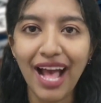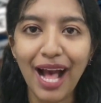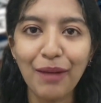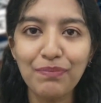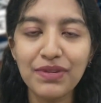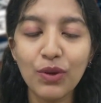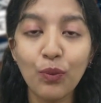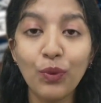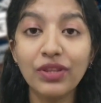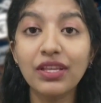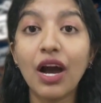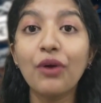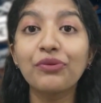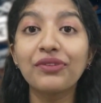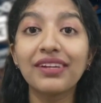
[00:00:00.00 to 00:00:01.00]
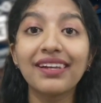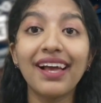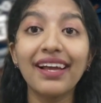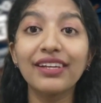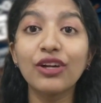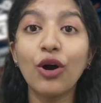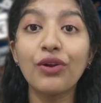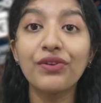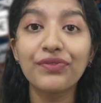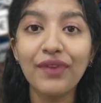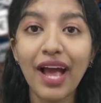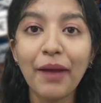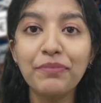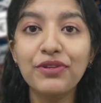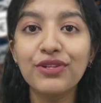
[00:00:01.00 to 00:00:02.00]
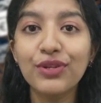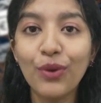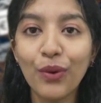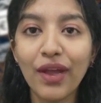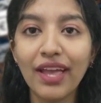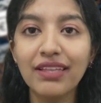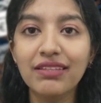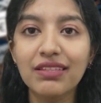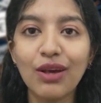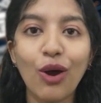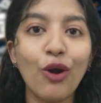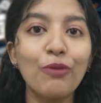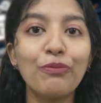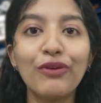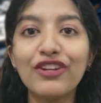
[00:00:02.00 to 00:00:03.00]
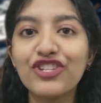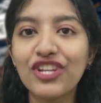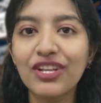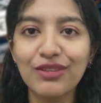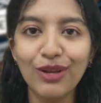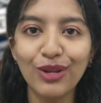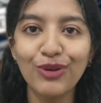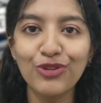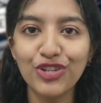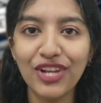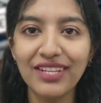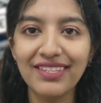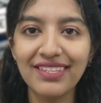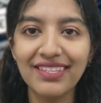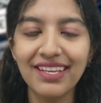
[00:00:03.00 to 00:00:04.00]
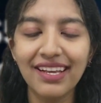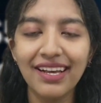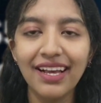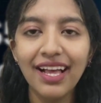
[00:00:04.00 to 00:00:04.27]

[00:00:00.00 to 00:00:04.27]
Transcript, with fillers: apps without relying on wrapped tokens or bridging solutions.